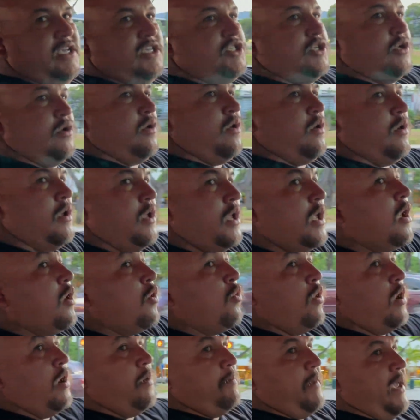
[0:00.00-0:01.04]
So
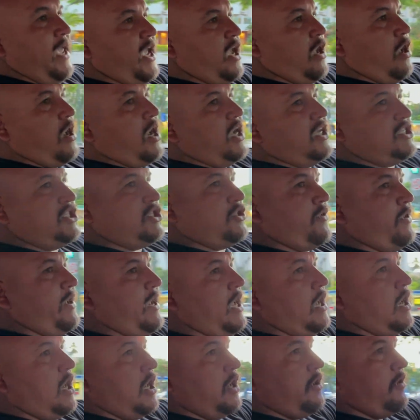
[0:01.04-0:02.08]
what may cost
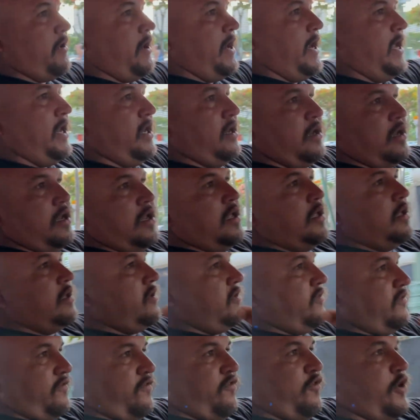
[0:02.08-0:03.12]

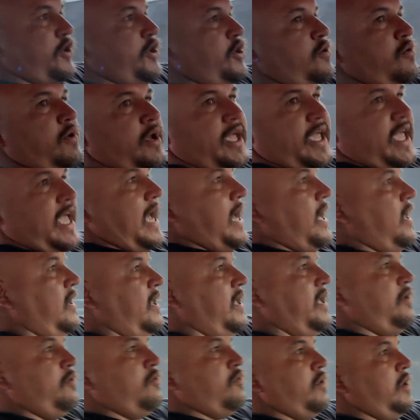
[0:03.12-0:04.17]
$300 for you in
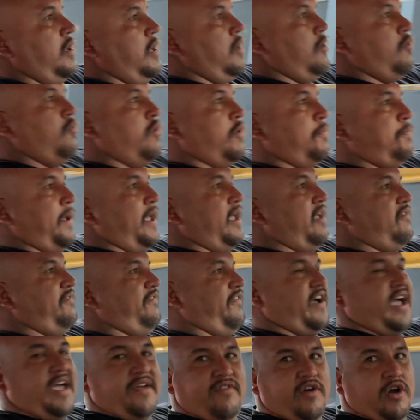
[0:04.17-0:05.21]
Cali, we're paying
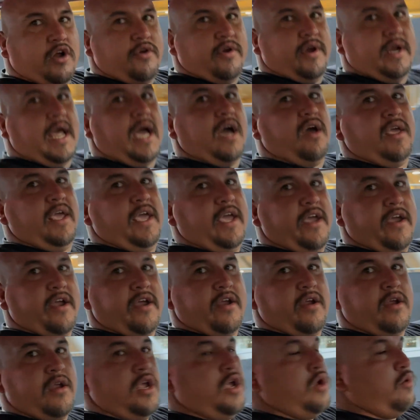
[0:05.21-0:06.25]
$500 out
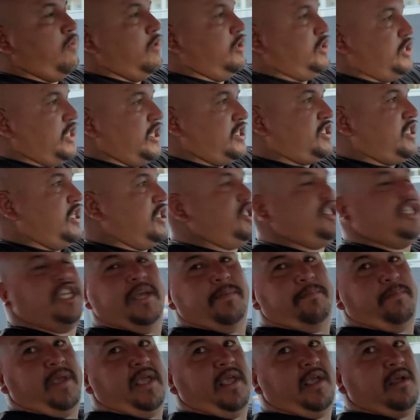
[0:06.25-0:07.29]
here with just the
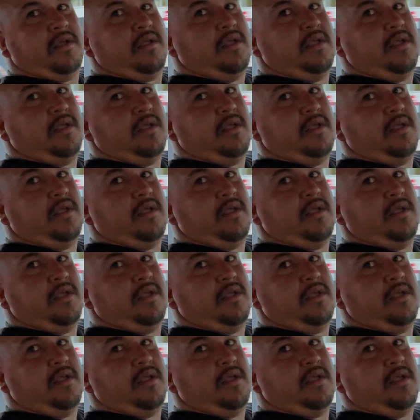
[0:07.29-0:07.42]
shipping.